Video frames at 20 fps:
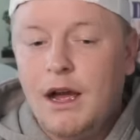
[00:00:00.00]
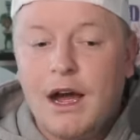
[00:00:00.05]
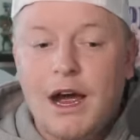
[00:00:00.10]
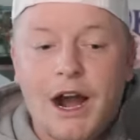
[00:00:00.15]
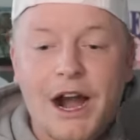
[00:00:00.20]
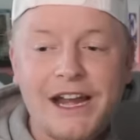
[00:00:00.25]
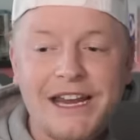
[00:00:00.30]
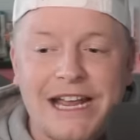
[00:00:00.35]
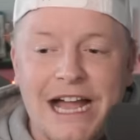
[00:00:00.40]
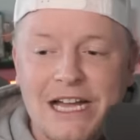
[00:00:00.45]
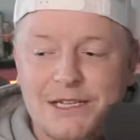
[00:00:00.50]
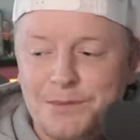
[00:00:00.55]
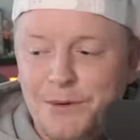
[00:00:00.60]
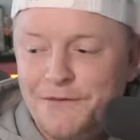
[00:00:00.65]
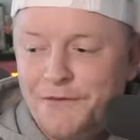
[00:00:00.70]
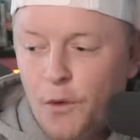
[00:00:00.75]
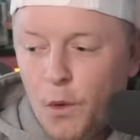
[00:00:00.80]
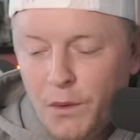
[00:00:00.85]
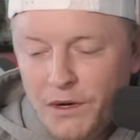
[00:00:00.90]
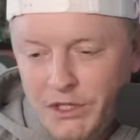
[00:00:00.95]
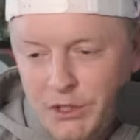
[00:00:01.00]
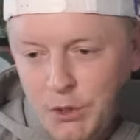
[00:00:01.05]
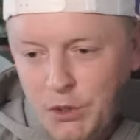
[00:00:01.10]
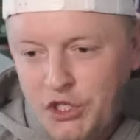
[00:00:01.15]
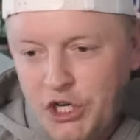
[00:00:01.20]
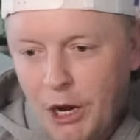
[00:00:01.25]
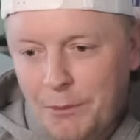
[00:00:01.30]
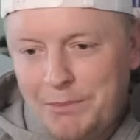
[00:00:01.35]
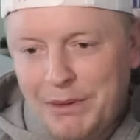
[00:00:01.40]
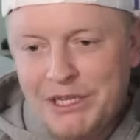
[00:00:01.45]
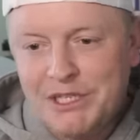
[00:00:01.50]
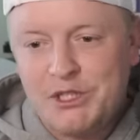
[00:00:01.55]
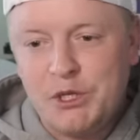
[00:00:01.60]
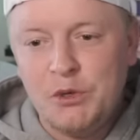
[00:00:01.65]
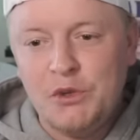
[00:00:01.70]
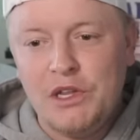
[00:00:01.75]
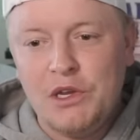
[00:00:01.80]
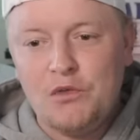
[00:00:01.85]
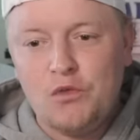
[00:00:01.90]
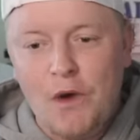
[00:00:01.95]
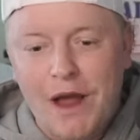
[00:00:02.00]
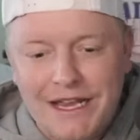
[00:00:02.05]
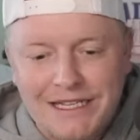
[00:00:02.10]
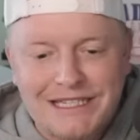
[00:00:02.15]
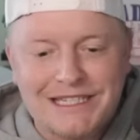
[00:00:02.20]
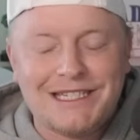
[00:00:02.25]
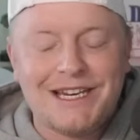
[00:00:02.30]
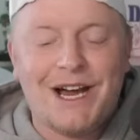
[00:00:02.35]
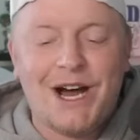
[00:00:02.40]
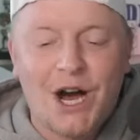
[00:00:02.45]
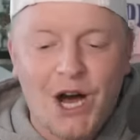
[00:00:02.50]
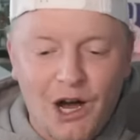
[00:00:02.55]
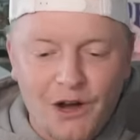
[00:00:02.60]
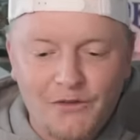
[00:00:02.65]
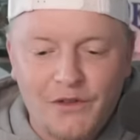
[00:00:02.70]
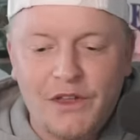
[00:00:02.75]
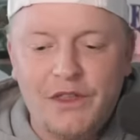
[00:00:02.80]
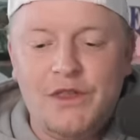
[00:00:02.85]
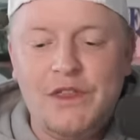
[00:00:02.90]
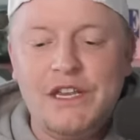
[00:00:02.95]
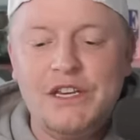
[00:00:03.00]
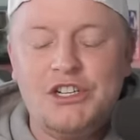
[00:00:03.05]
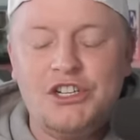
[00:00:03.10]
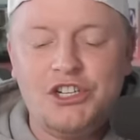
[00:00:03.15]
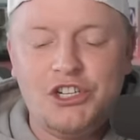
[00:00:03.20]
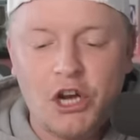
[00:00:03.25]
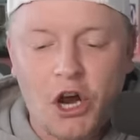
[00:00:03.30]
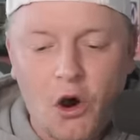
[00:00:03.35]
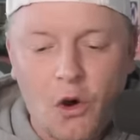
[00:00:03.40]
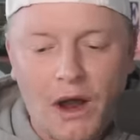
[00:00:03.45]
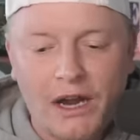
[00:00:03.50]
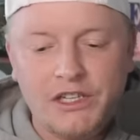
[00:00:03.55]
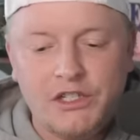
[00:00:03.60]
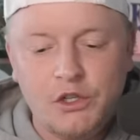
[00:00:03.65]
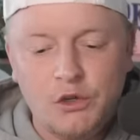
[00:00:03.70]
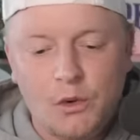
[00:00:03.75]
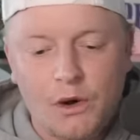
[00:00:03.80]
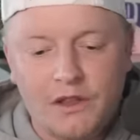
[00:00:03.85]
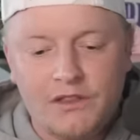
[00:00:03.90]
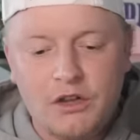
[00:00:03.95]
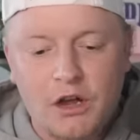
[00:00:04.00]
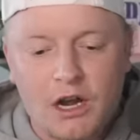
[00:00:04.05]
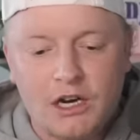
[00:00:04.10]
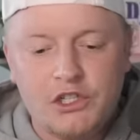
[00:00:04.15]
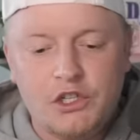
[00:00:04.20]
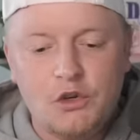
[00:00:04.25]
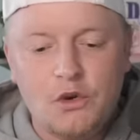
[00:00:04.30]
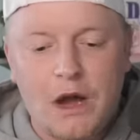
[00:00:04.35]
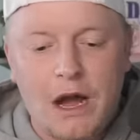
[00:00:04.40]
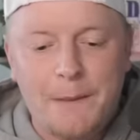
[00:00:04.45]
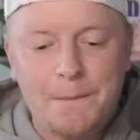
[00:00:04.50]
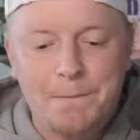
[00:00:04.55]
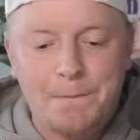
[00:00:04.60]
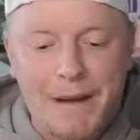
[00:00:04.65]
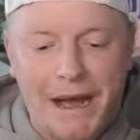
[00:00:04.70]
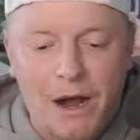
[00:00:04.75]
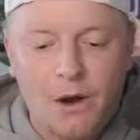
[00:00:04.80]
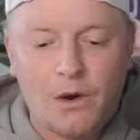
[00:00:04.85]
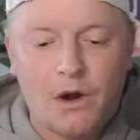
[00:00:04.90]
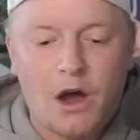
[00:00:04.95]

All right, guys, before we do jump into the rest of the show, I do want to talk to you about